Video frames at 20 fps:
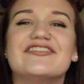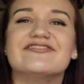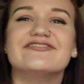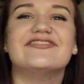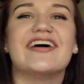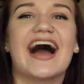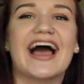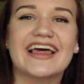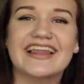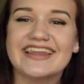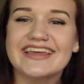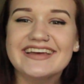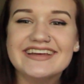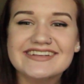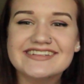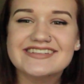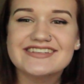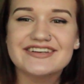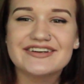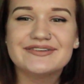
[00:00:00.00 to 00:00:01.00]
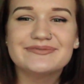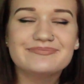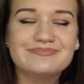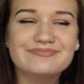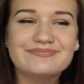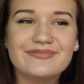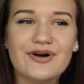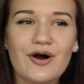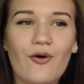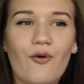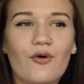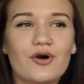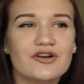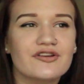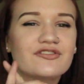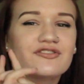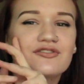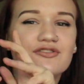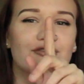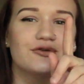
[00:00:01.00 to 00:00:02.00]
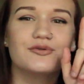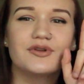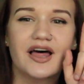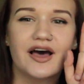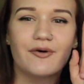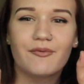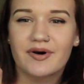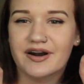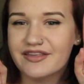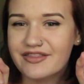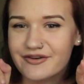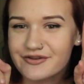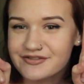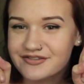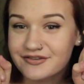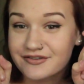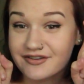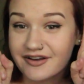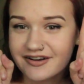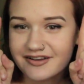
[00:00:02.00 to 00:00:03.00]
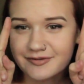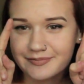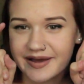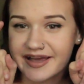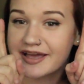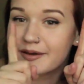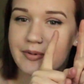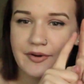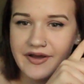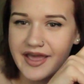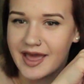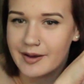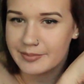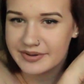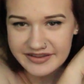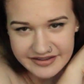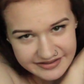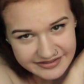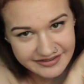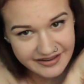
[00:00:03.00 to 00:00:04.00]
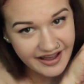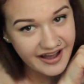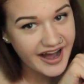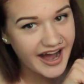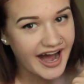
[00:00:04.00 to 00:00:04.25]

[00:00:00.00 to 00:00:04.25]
Violet or Sula, one of those two songs by Hippocampus.